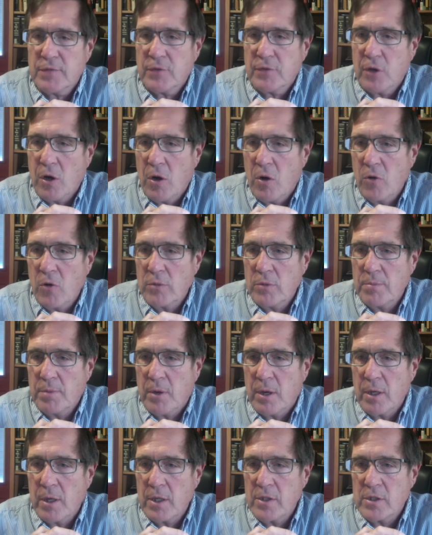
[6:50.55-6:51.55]
for all the
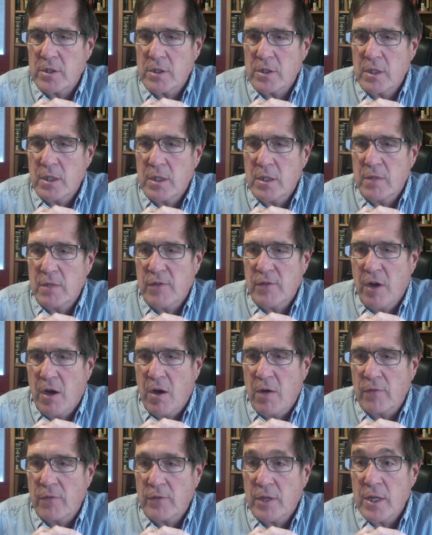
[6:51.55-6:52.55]
parties
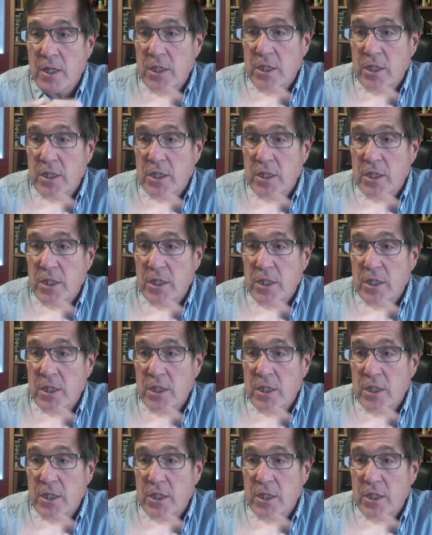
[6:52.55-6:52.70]
involved.